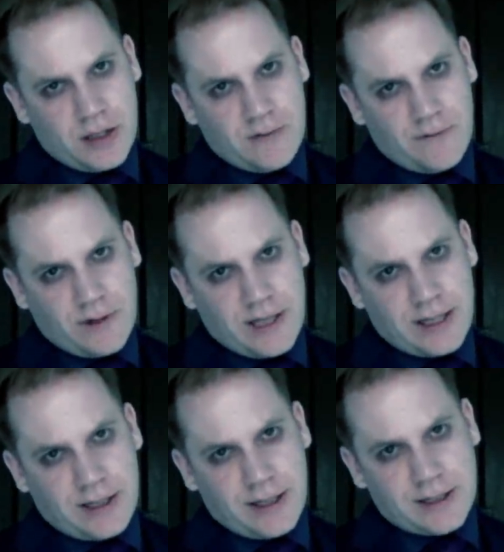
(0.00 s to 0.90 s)
for
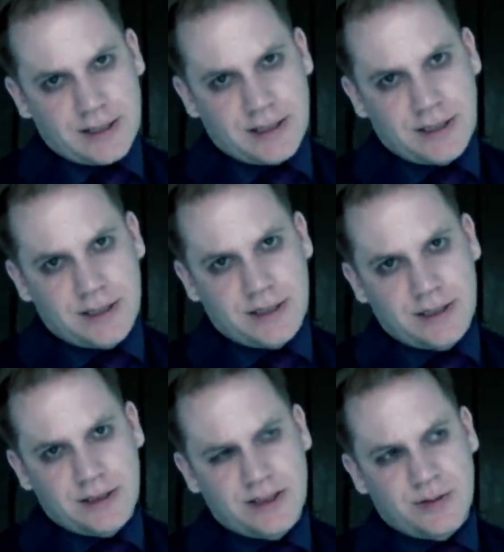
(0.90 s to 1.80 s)
Cainites
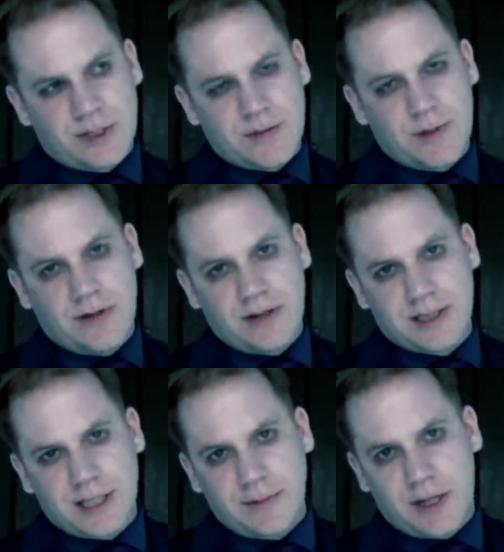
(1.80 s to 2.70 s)
to experience
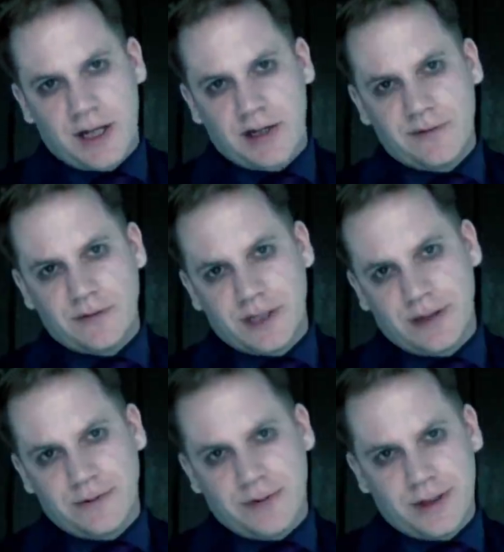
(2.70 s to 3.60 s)
some kind of
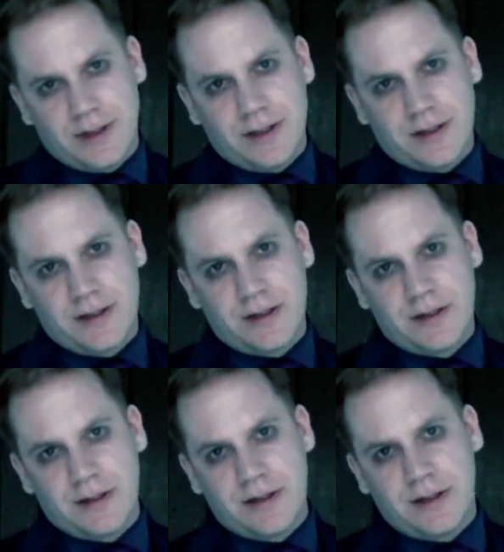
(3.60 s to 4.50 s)
utopia.
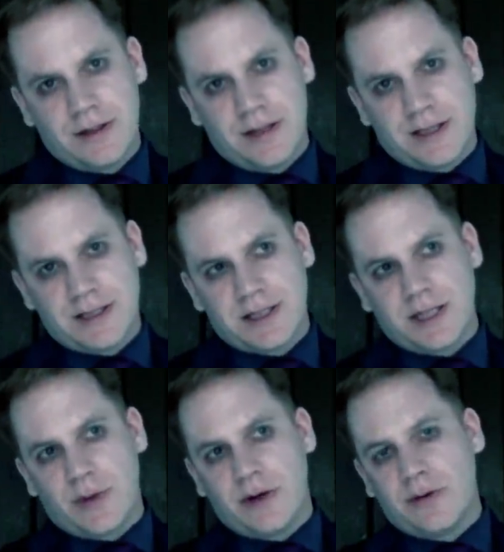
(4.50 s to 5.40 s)
A city
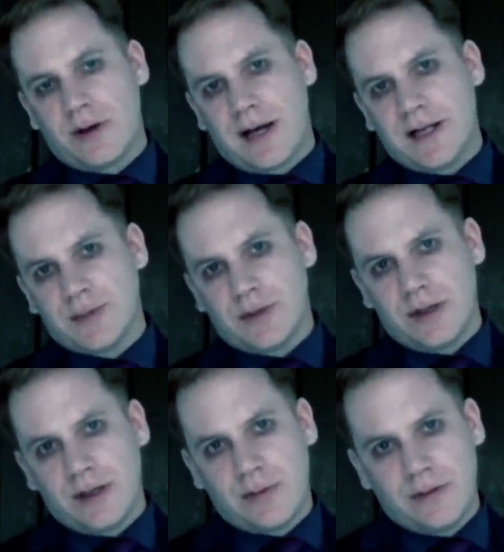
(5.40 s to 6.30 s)
where all clans were
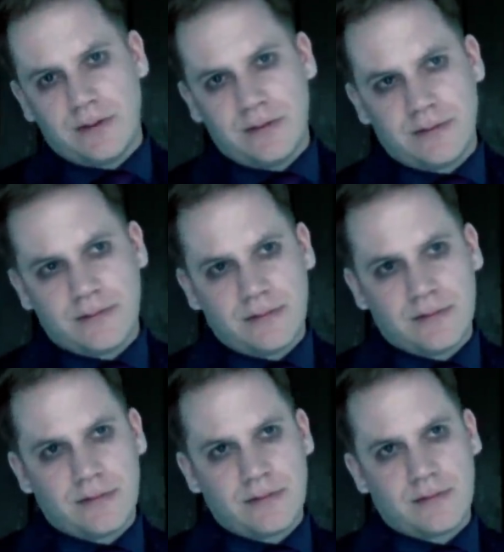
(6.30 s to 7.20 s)
equal,
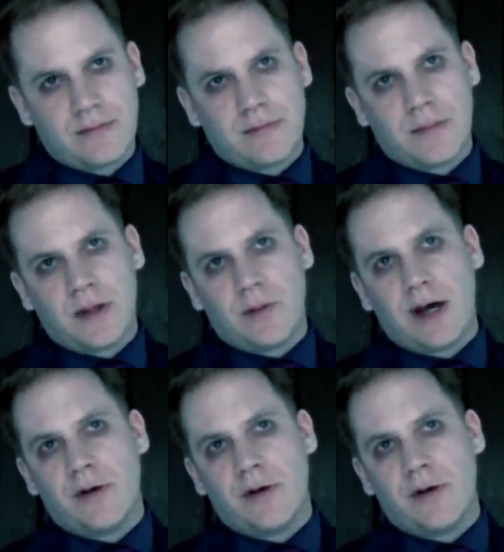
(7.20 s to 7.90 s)
where